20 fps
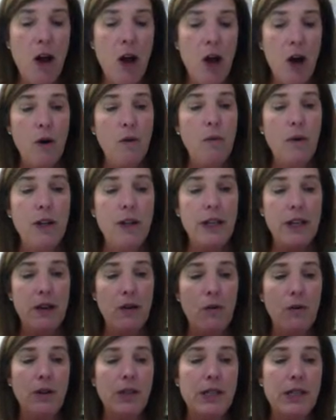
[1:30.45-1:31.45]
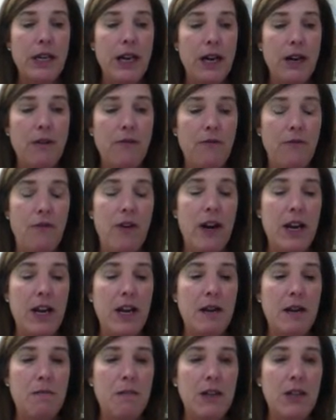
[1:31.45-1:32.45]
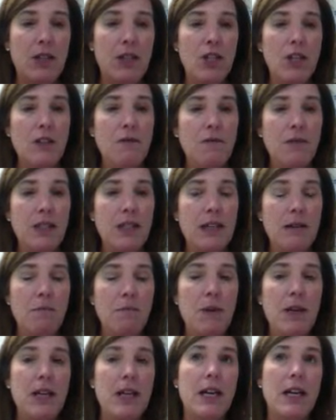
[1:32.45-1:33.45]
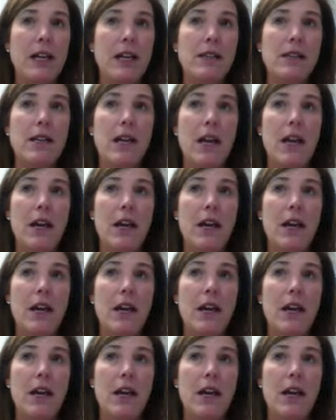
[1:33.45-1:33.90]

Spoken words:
are when the whole entire frame is shifted because